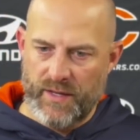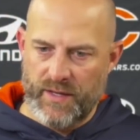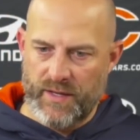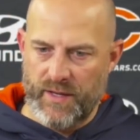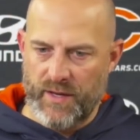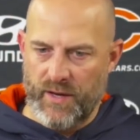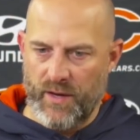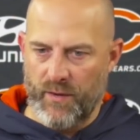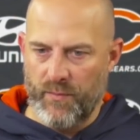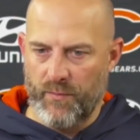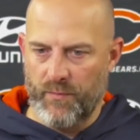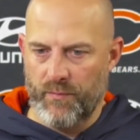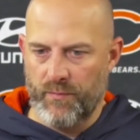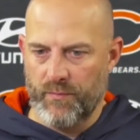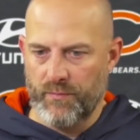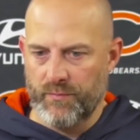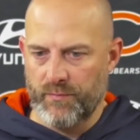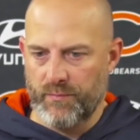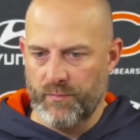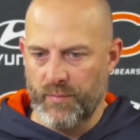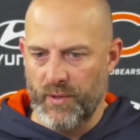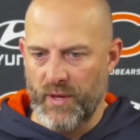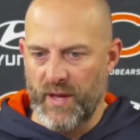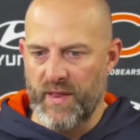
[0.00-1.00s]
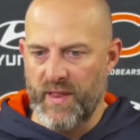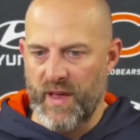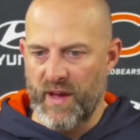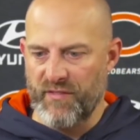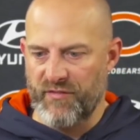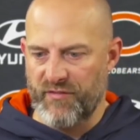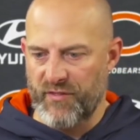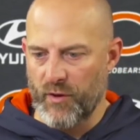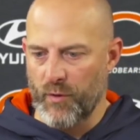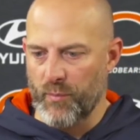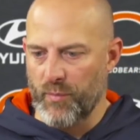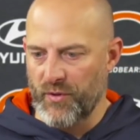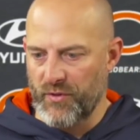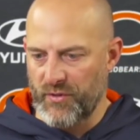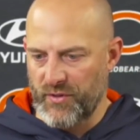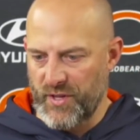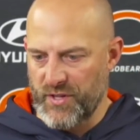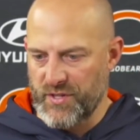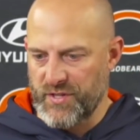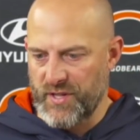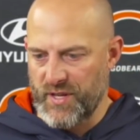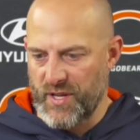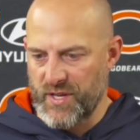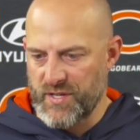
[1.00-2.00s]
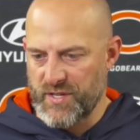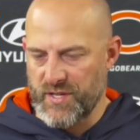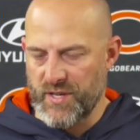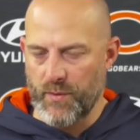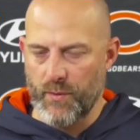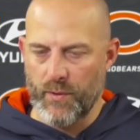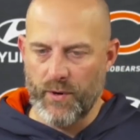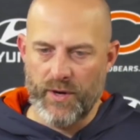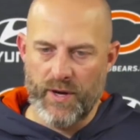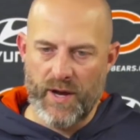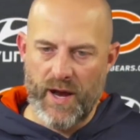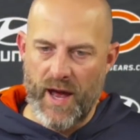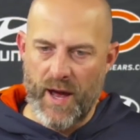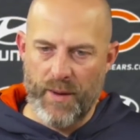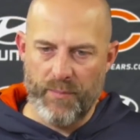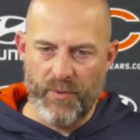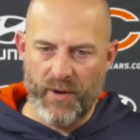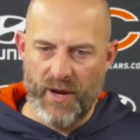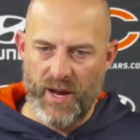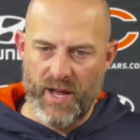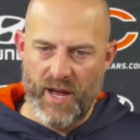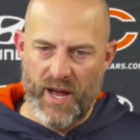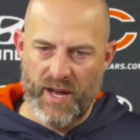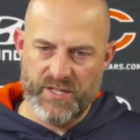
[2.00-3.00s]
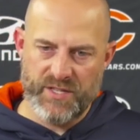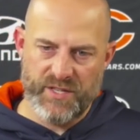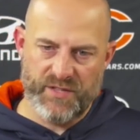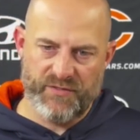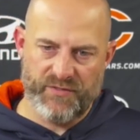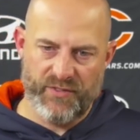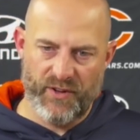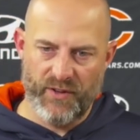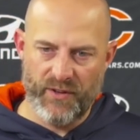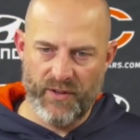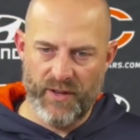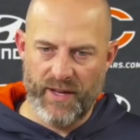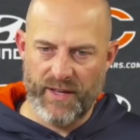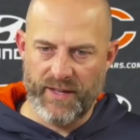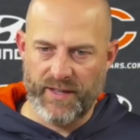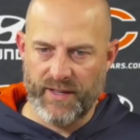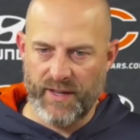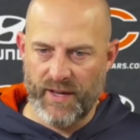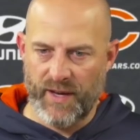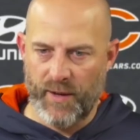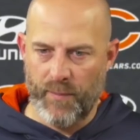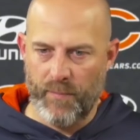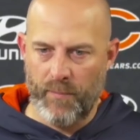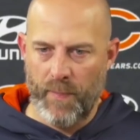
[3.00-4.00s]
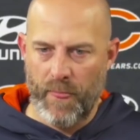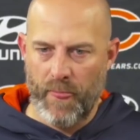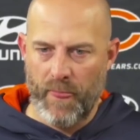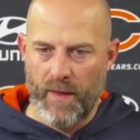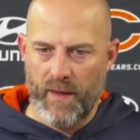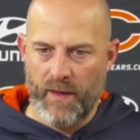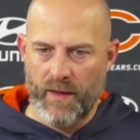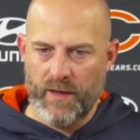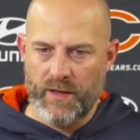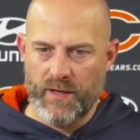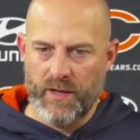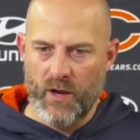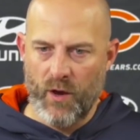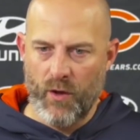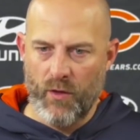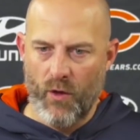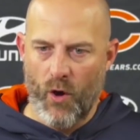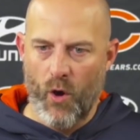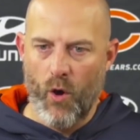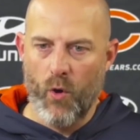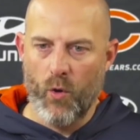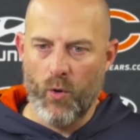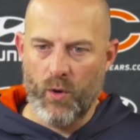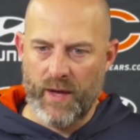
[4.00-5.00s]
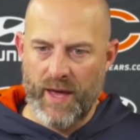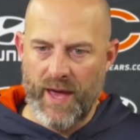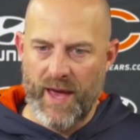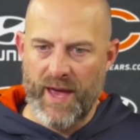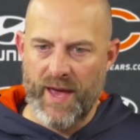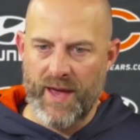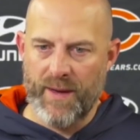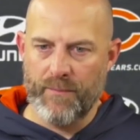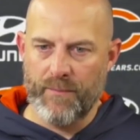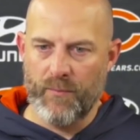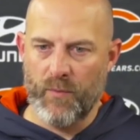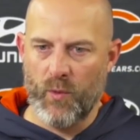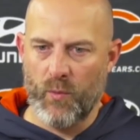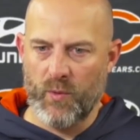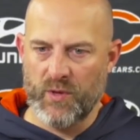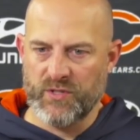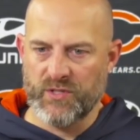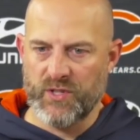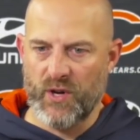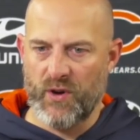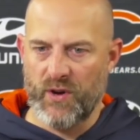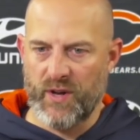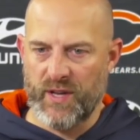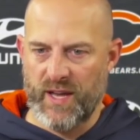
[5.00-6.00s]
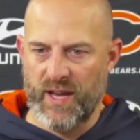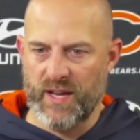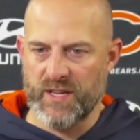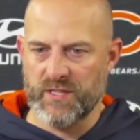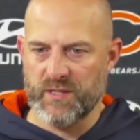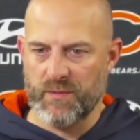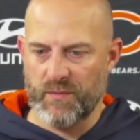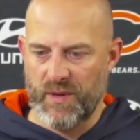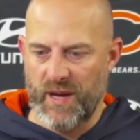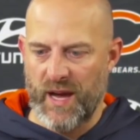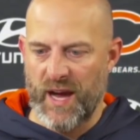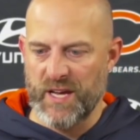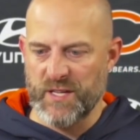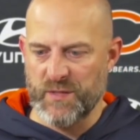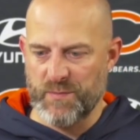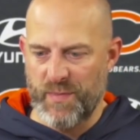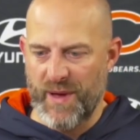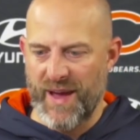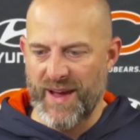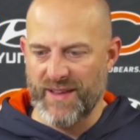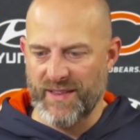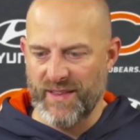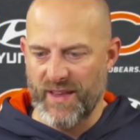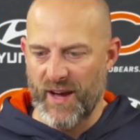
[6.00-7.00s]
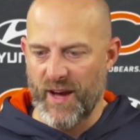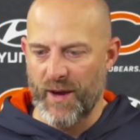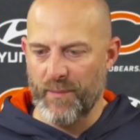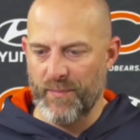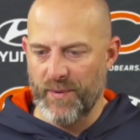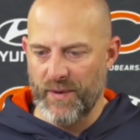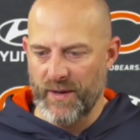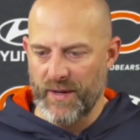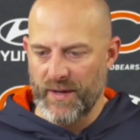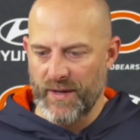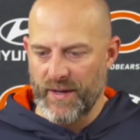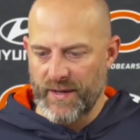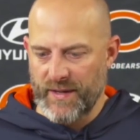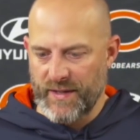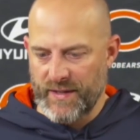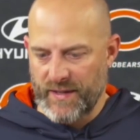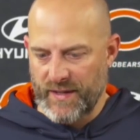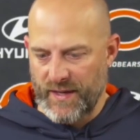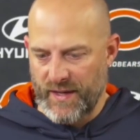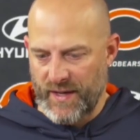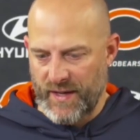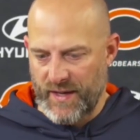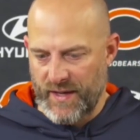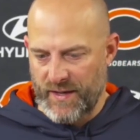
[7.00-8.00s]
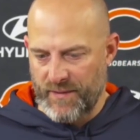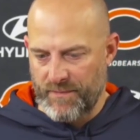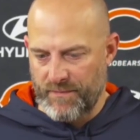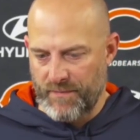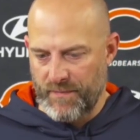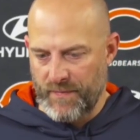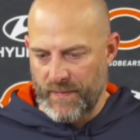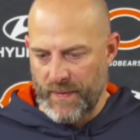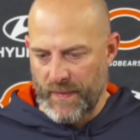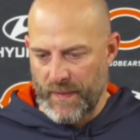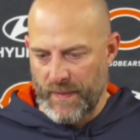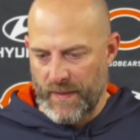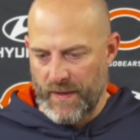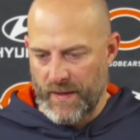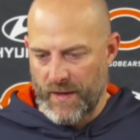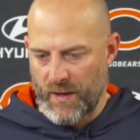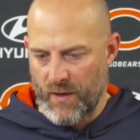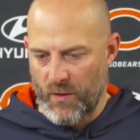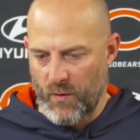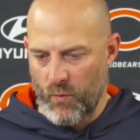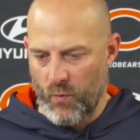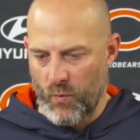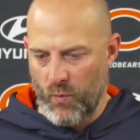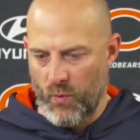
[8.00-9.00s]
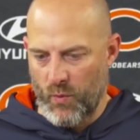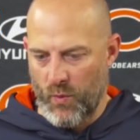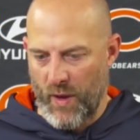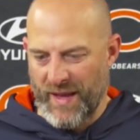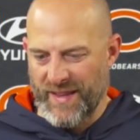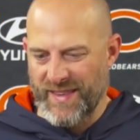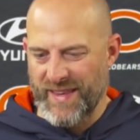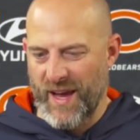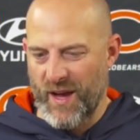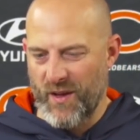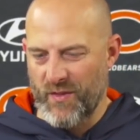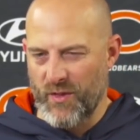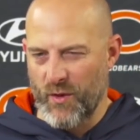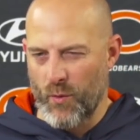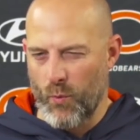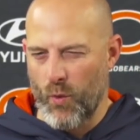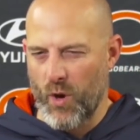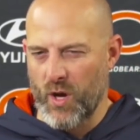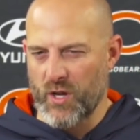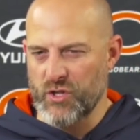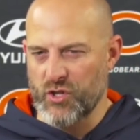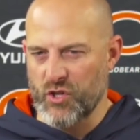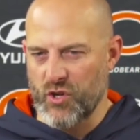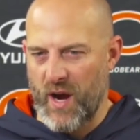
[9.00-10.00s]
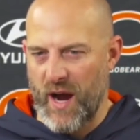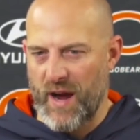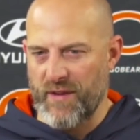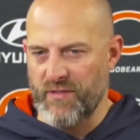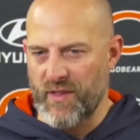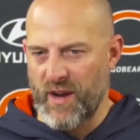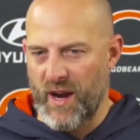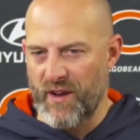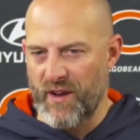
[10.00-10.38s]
you know, play that field position and see where you're at. But I just felt like the whole game when we started getting some guys banged up. At that, the one drive that